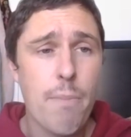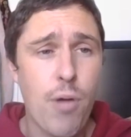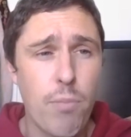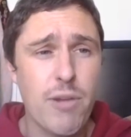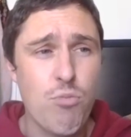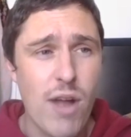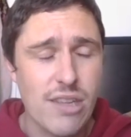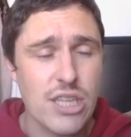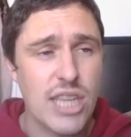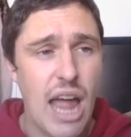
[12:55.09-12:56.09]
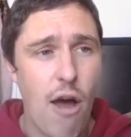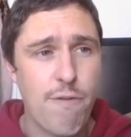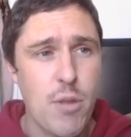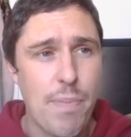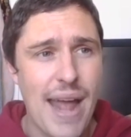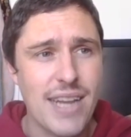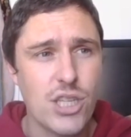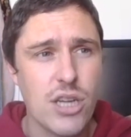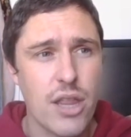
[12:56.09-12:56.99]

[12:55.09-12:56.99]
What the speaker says: probably will start off the bench.